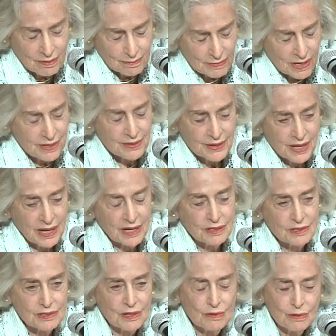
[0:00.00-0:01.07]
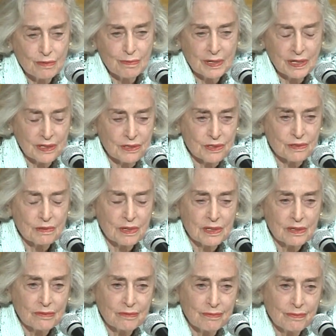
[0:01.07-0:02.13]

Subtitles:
my thanks go to Bank Street,